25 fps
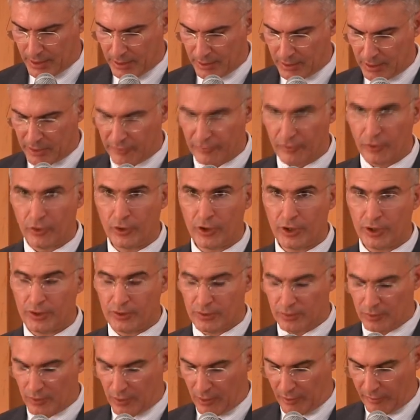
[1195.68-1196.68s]

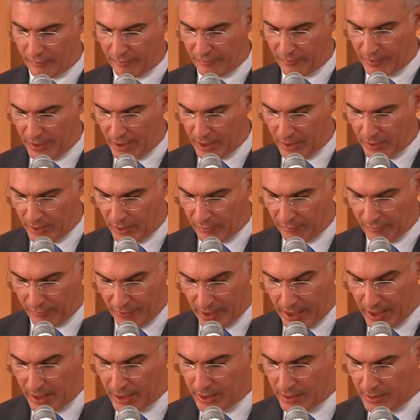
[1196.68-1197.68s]
devoid of
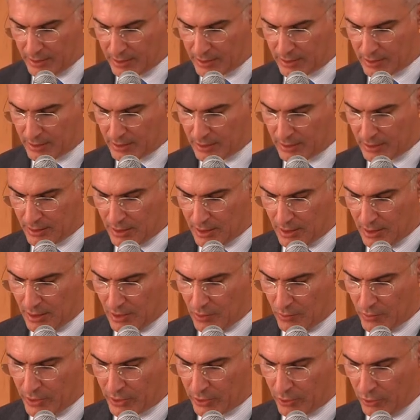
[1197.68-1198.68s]
violence,
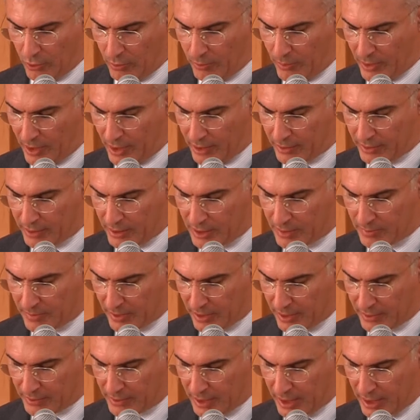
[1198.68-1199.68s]
where all parties
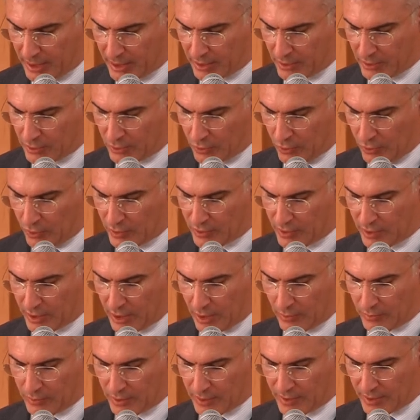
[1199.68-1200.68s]
partake in talks
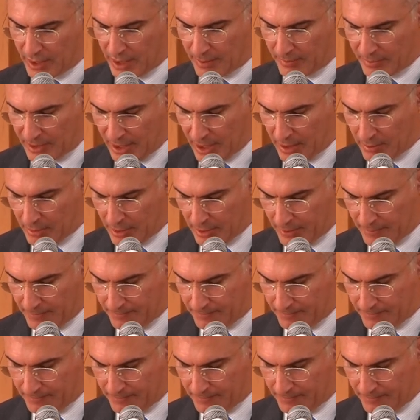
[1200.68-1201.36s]
around the same table.